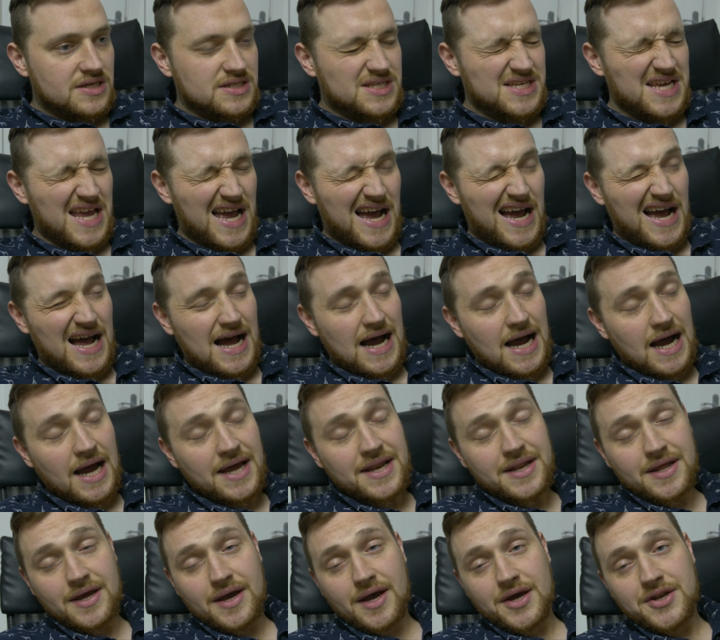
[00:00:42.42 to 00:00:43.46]
So yeah,
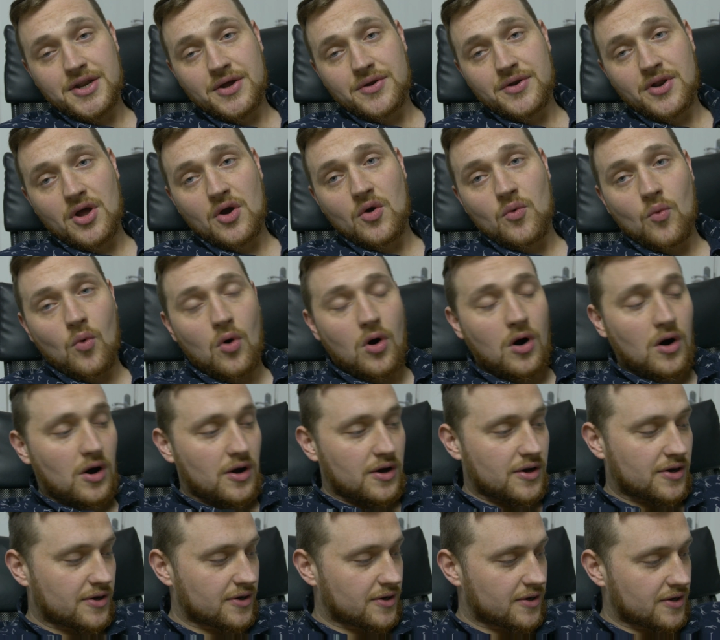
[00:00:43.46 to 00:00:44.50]
I don't know what
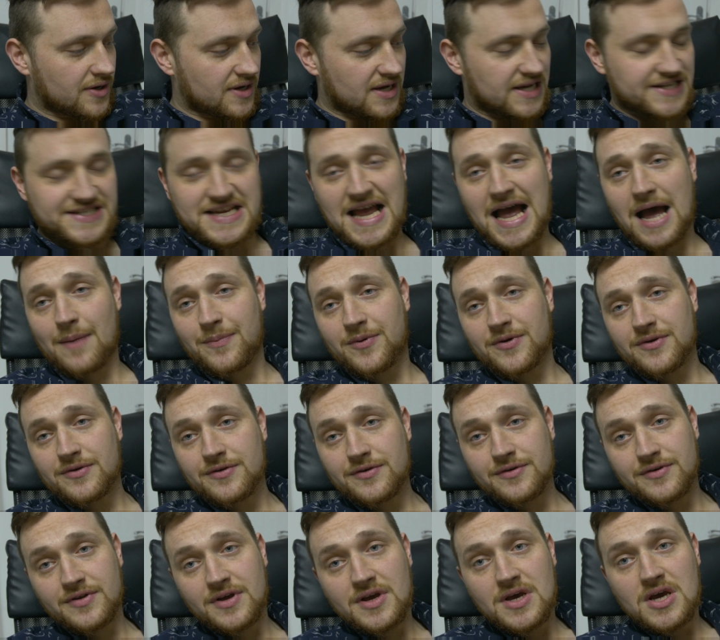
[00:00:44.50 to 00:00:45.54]
has
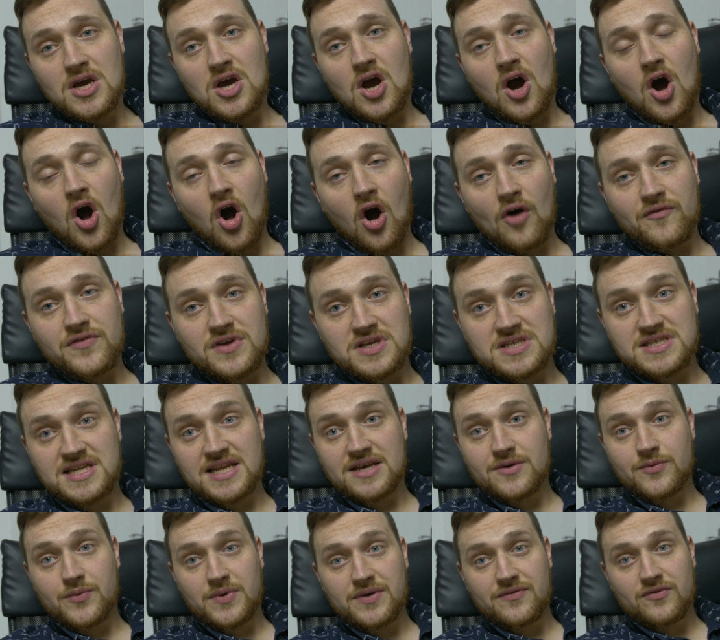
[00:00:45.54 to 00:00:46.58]
happened.
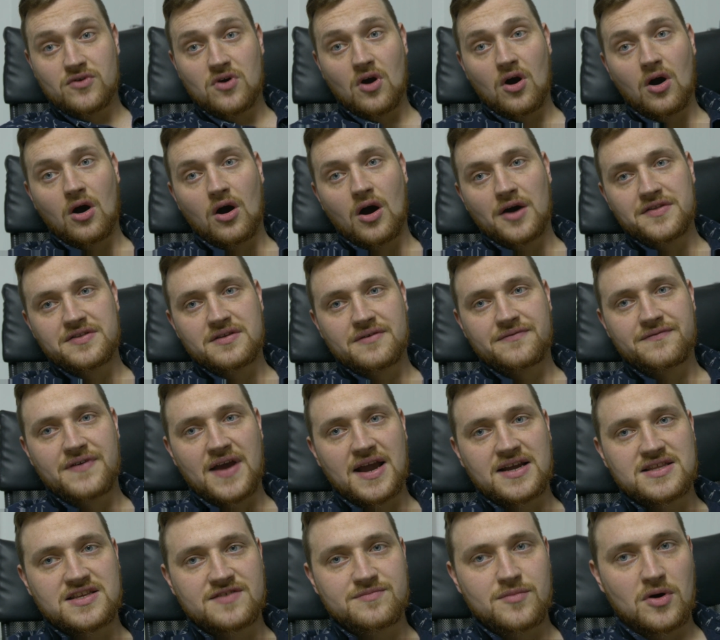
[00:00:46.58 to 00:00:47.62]
Obviously, we've got a
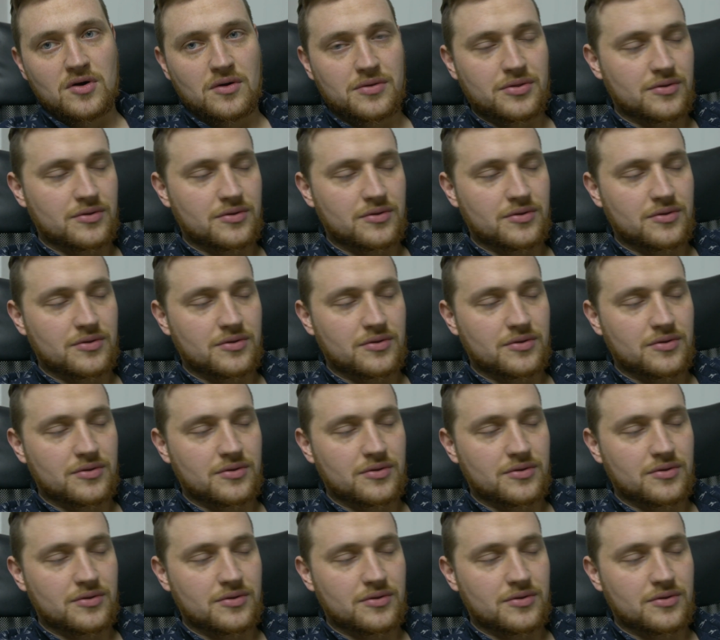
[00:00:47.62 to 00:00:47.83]
defective Model